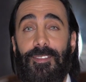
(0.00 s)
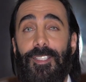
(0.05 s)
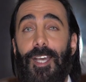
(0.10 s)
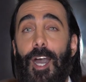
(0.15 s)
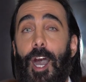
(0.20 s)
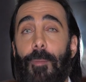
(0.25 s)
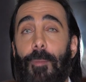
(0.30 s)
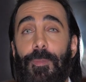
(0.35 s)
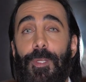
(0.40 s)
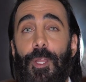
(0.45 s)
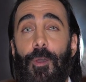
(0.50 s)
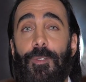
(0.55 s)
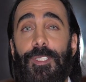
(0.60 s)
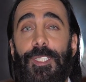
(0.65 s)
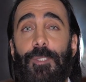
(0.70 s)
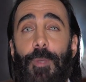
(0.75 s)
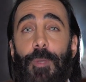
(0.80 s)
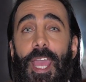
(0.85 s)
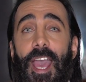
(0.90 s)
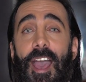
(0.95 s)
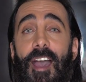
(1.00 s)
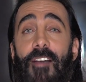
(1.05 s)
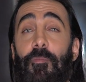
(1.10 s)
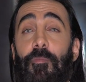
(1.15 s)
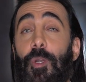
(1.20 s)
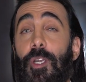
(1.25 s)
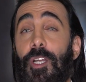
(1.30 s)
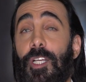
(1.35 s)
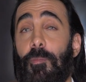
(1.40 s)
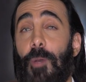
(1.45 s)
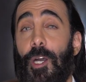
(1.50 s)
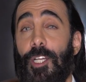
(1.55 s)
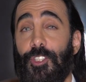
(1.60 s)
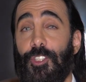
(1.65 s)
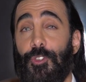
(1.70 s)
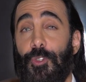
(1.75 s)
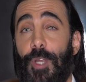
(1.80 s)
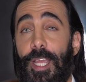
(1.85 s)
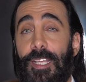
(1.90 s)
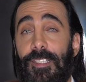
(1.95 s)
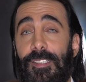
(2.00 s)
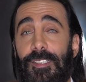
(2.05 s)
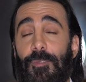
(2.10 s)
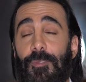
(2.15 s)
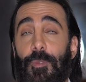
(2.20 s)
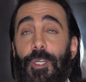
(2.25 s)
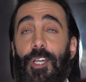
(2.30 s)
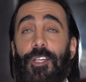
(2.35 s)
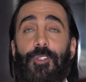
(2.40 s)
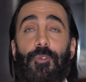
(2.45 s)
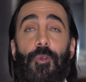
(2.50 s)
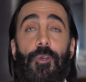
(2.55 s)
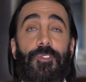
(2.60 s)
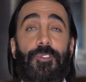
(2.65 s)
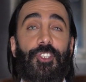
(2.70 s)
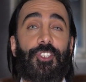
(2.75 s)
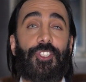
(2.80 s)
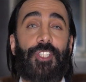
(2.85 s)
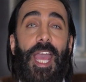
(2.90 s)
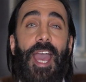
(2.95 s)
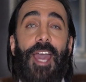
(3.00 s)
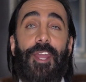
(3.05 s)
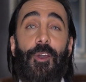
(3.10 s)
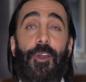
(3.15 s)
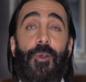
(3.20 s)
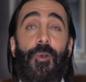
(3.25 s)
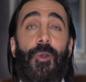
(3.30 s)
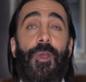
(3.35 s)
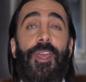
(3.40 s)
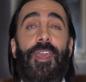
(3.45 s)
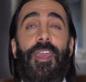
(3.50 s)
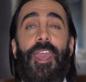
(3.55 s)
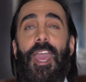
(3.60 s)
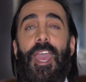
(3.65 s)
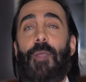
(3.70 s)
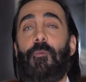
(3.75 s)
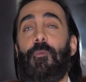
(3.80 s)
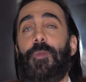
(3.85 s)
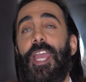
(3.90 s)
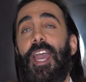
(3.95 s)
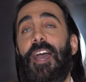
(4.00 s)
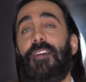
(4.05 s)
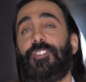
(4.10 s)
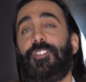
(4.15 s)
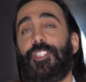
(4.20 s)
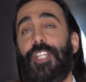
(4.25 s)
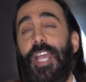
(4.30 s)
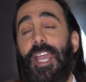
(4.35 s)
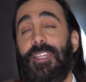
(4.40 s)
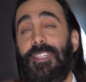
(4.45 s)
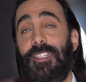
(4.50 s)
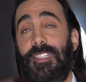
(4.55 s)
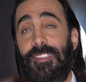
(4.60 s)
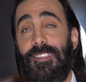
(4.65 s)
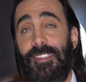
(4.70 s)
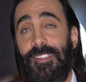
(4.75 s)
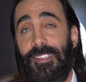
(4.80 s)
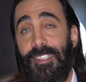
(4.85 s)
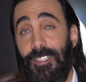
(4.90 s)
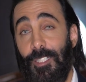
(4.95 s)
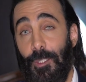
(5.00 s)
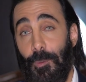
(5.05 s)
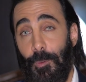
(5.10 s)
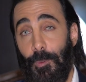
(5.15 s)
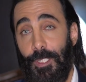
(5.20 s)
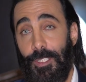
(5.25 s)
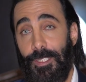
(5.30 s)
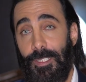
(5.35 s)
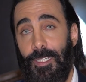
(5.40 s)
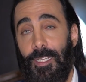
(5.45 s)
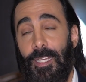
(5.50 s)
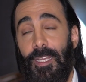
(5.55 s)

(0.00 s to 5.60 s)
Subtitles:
Top notes, we have bergamot trace, we got rose shadow, and we have Chinese cedarwood.